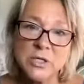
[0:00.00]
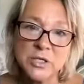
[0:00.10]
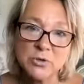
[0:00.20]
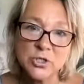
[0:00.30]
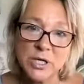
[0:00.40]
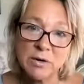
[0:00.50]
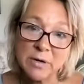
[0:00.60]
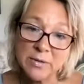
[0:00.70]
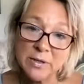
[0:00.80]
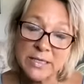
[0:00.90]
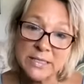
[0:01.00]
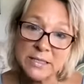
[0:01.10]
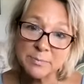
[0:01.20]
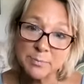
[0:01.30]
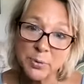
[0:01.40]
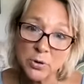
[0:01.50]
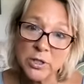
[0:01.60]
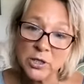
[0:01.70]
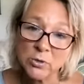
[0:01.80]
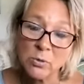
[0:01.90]
are you sharing that is
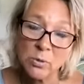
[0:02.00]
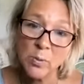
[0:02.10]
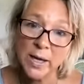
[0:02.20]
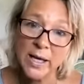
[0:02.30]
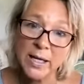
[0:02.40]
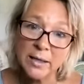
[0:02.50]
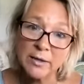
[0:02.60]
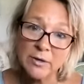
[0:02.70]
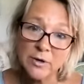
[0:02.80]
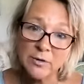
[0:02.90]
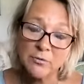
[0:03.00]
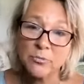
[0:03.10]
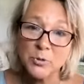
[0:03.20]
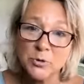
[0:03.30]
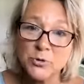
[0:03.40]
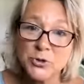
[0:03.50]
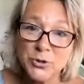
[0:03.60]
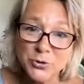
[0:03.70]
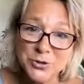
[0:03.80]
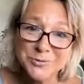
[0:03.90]
pulling you away from your
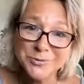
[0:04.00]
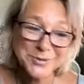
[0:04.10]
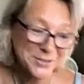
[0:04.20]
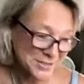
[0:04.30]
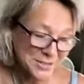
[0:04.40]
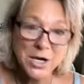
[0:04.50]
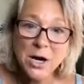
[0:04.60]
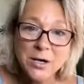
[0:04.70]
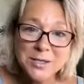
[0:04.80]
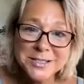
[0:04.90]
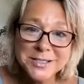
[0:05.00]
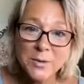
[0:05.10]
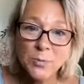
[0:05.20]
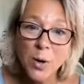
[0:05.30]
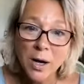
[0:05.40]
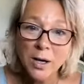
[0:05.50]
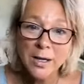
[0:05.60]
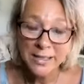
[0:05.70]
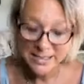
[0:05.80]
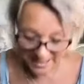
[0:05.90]
soul's task, work
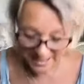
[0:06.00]
at